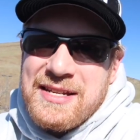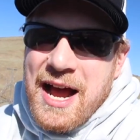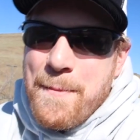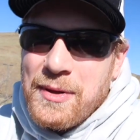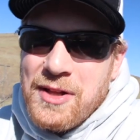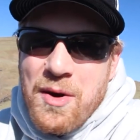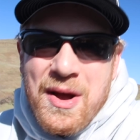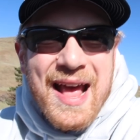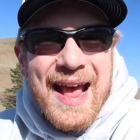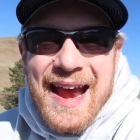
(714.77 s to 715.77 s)
down below,
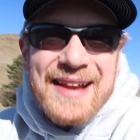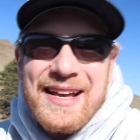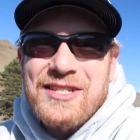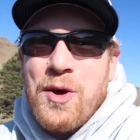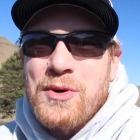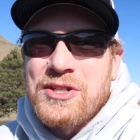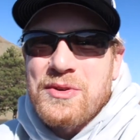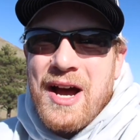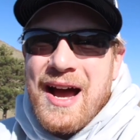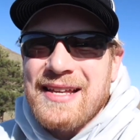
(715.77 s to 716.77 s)
and as as always, you
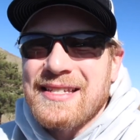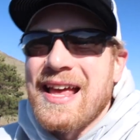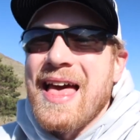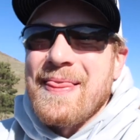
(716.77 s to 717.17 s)
guys,